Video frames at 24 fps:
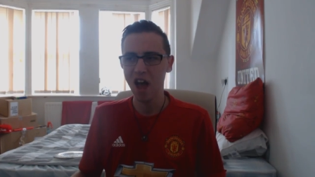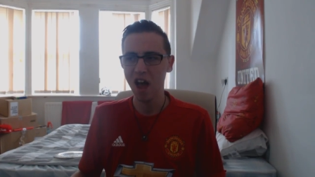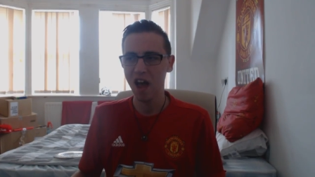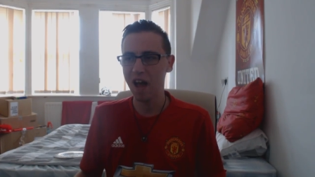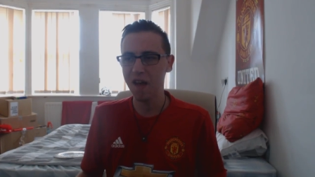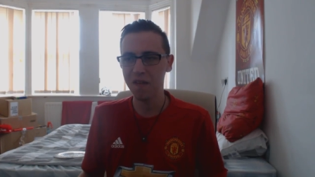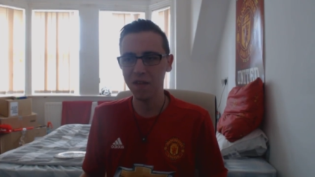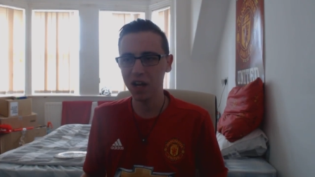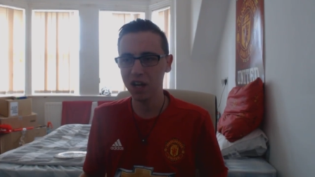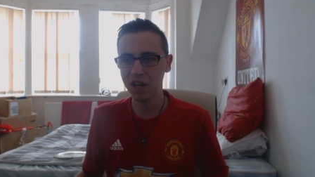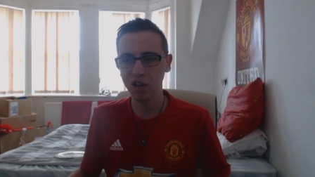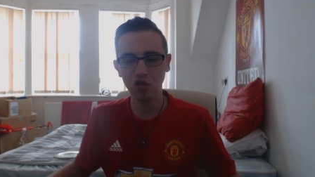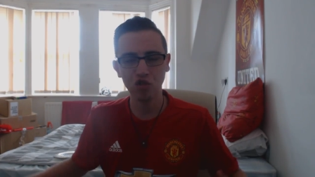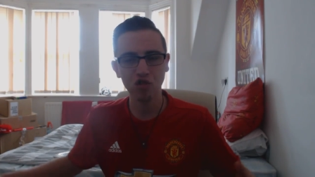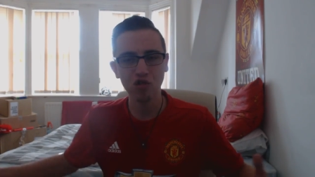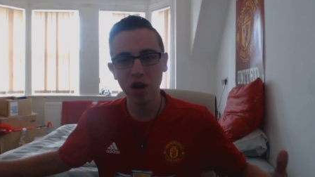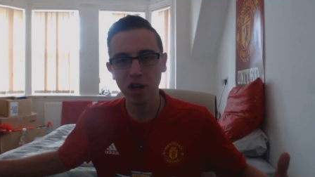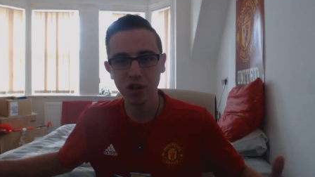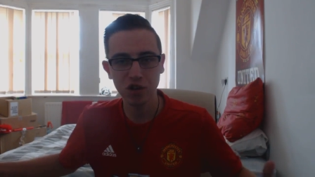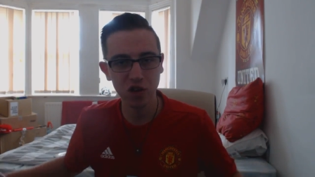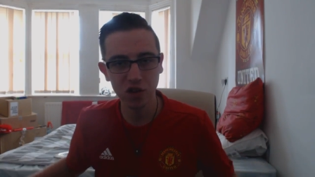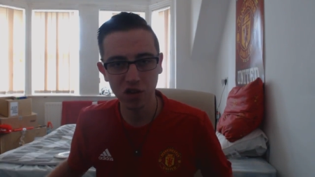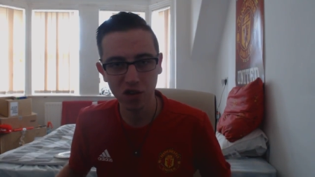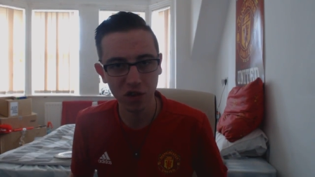And then he
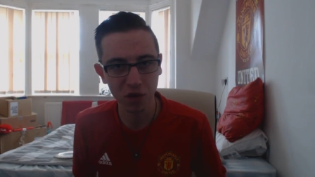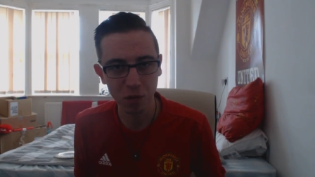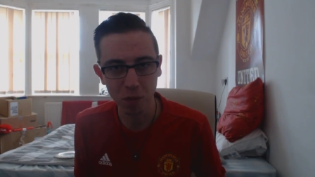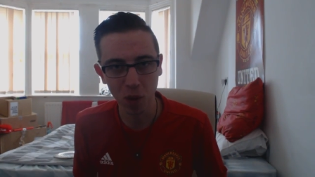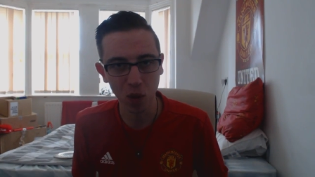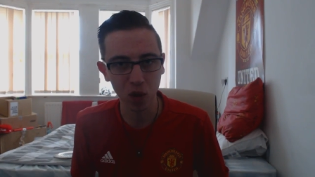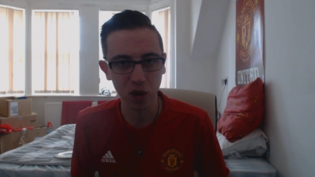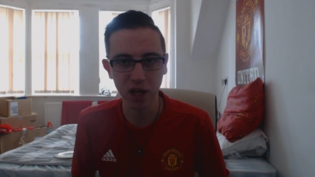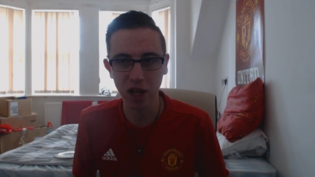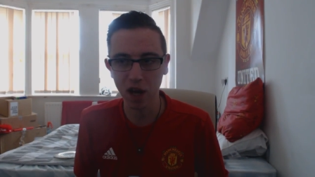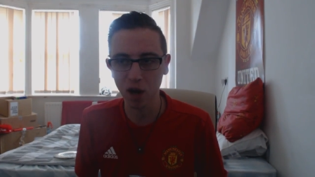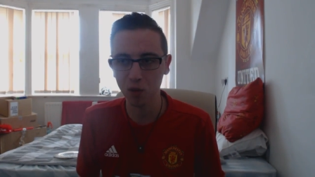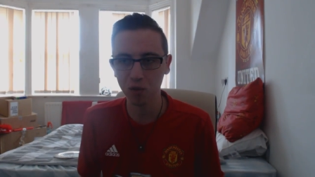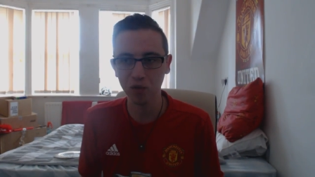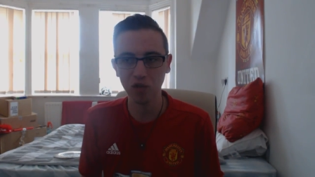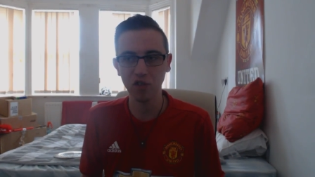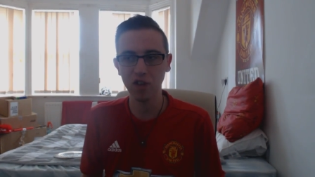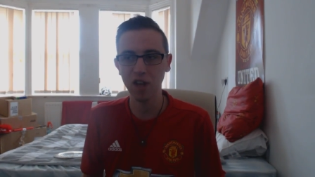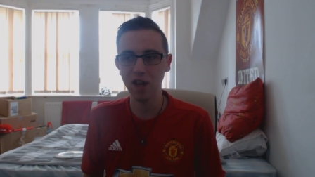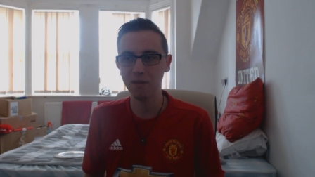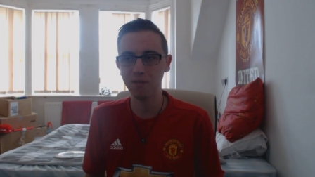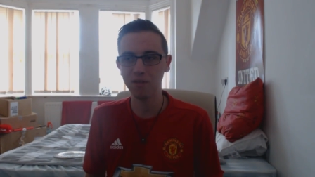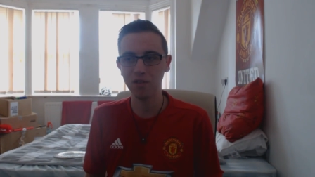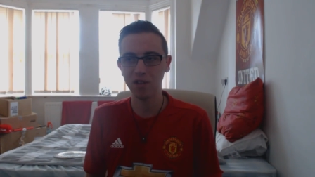stretches his body out,
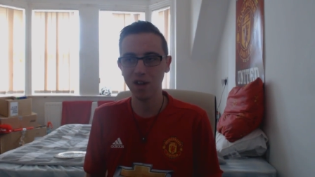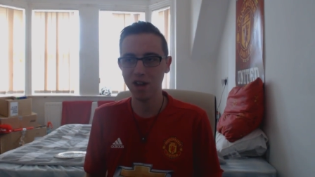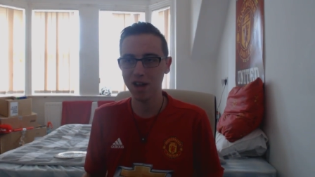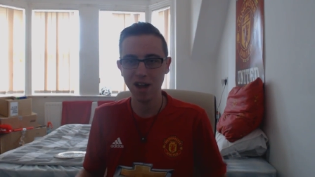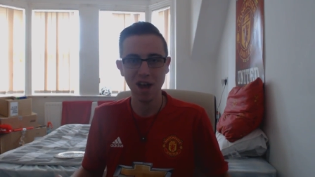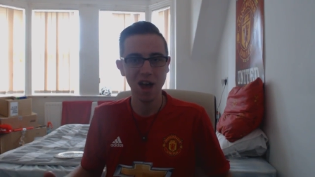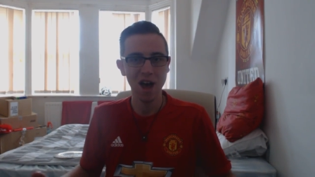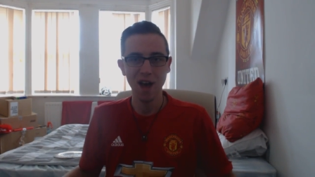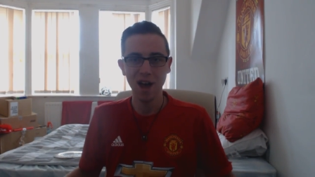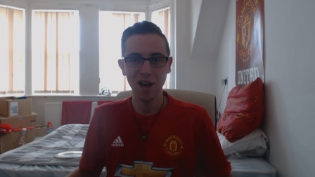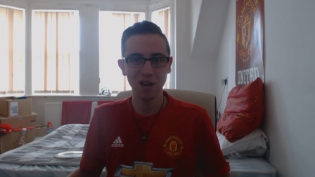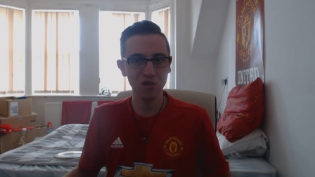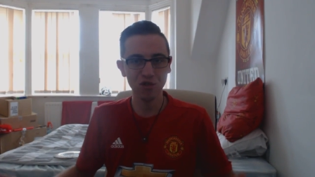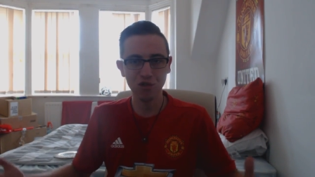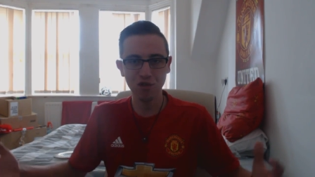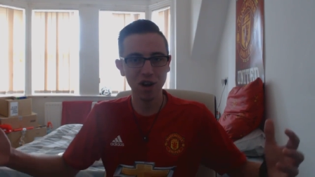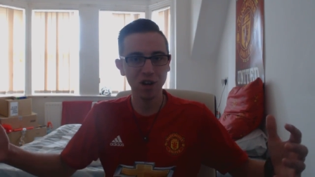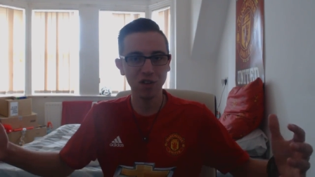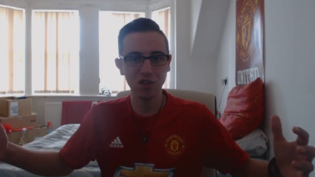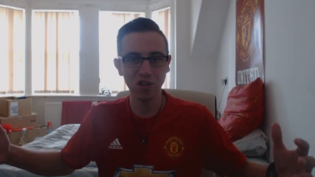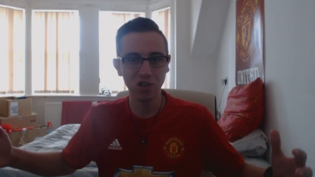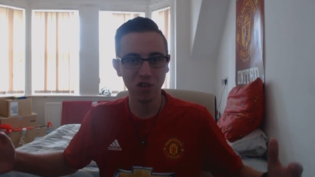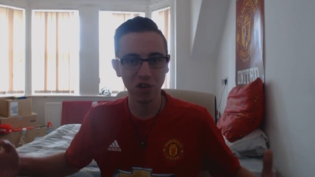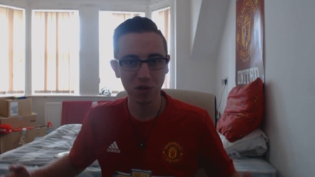saves it,
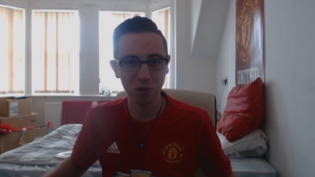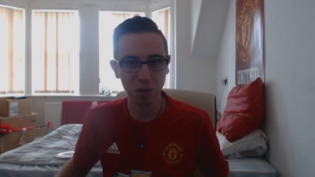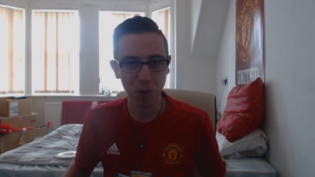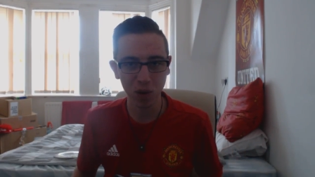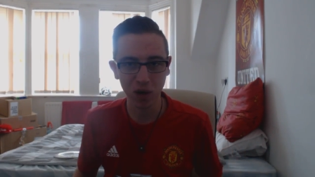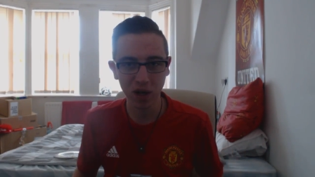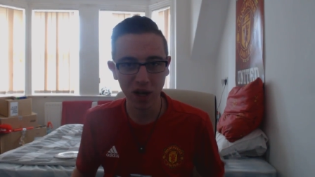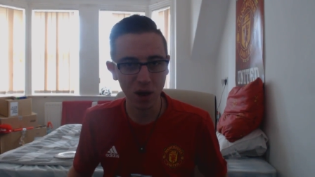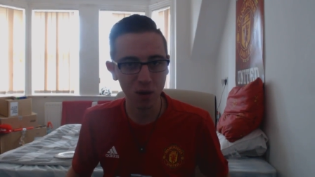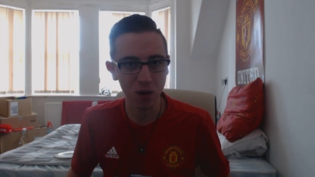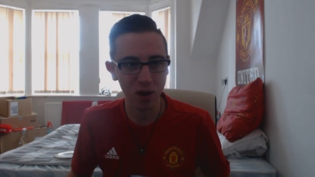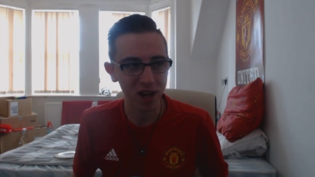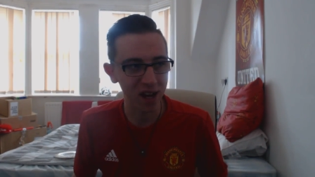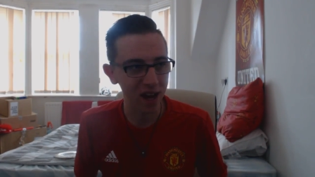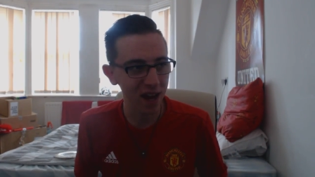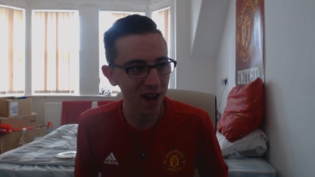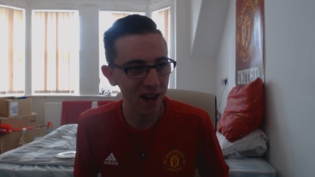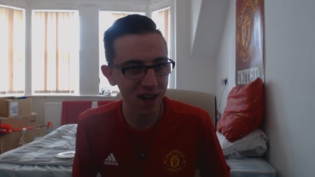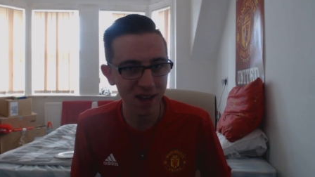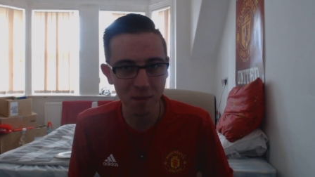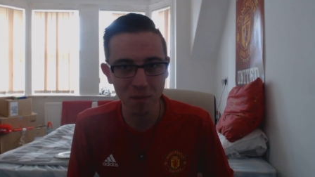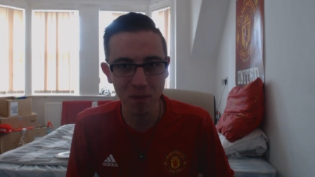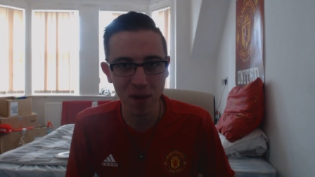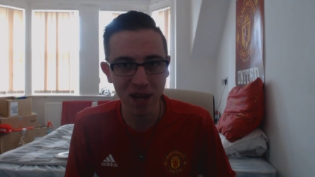stretches his body out
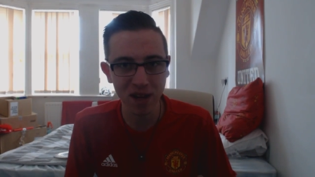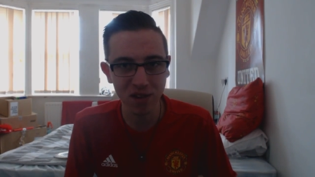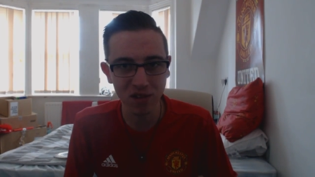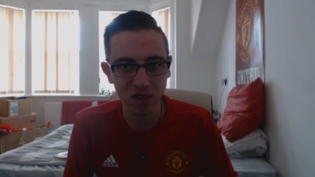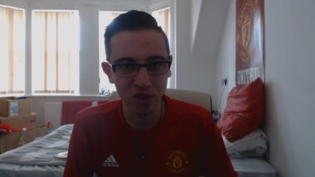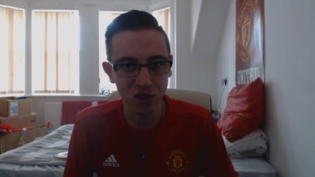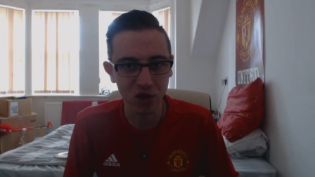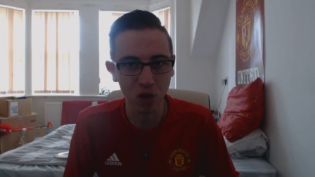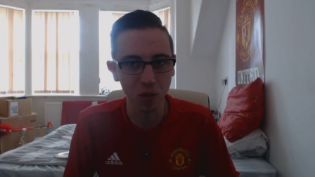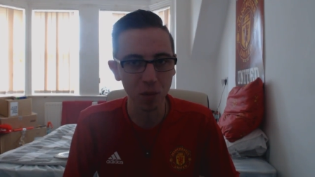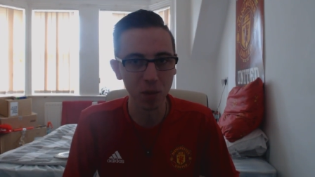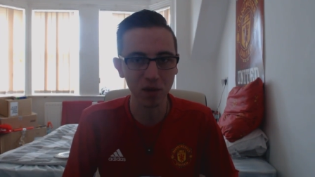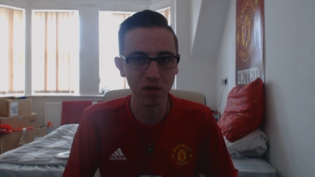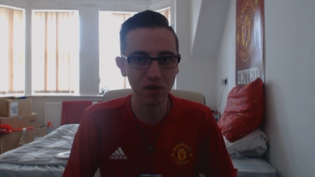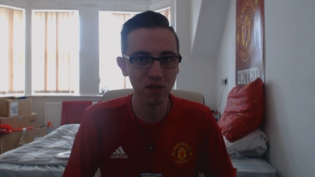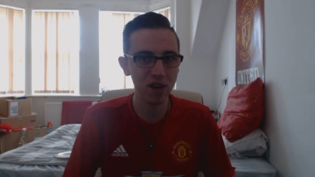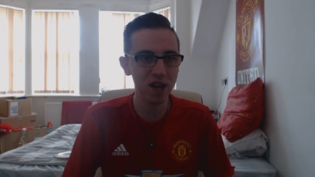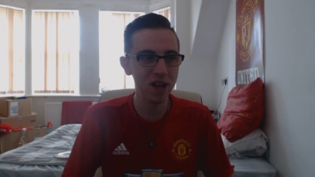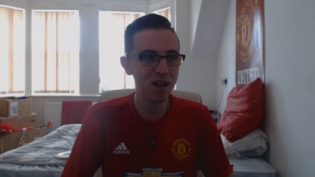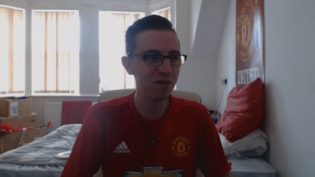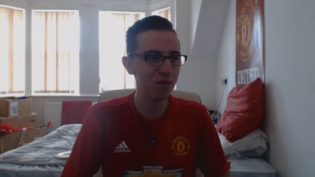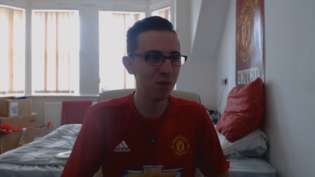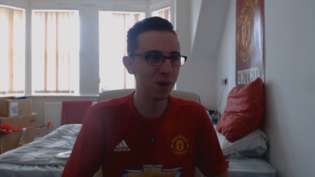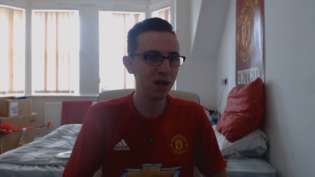again, makes a double
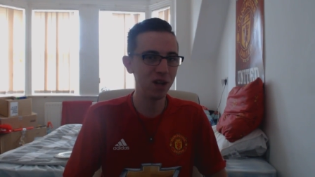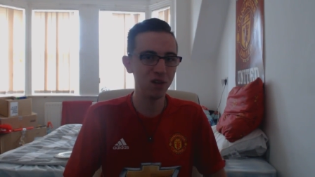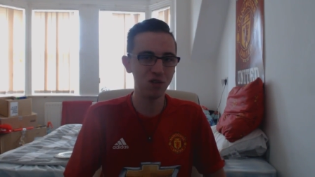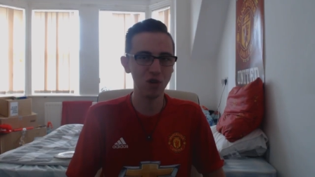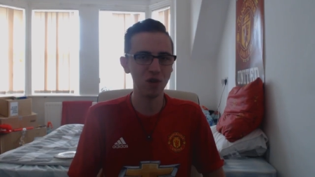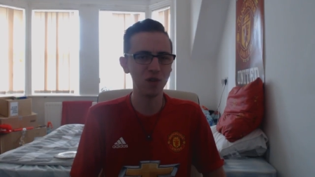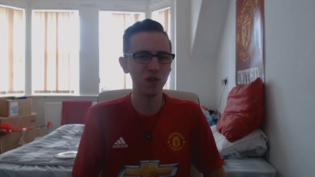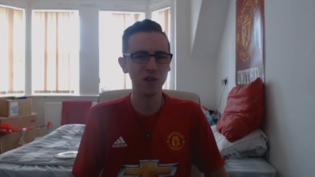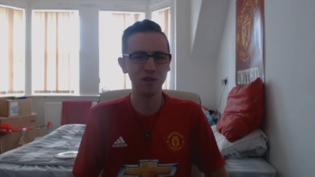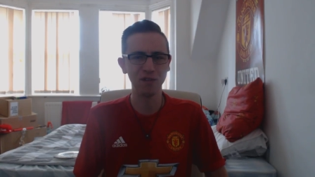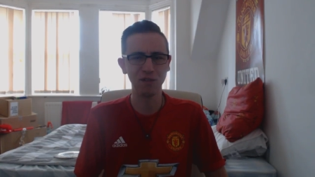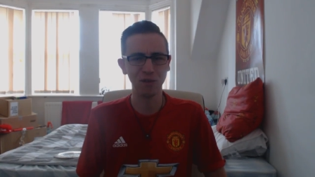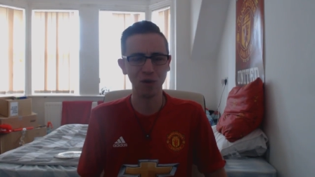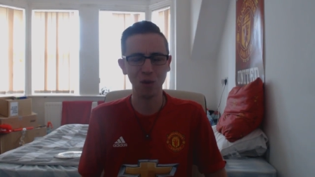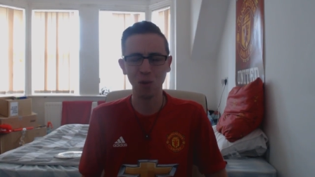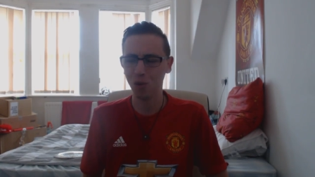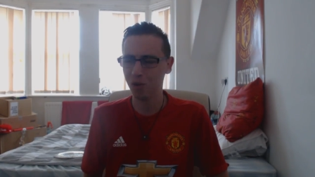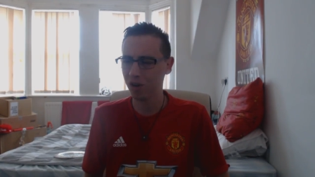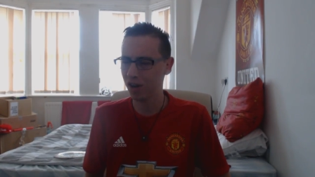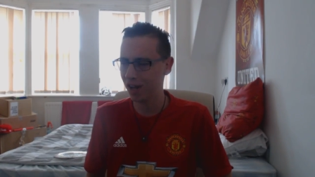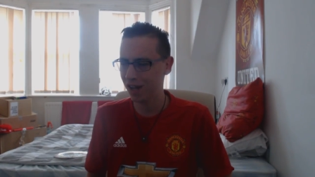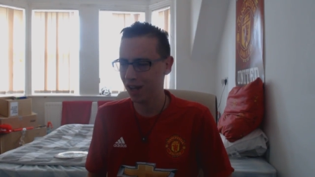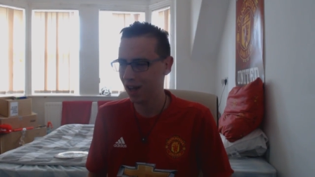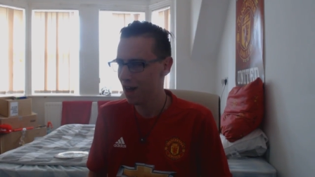save when he's on the floor.
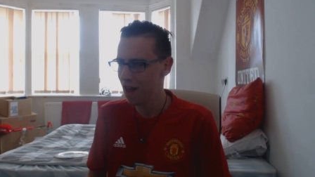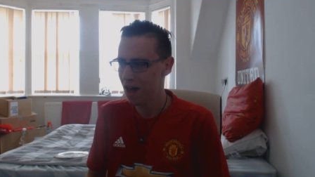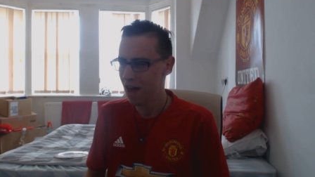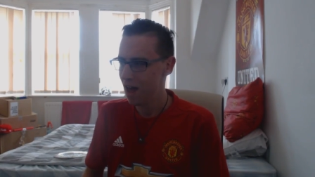Like,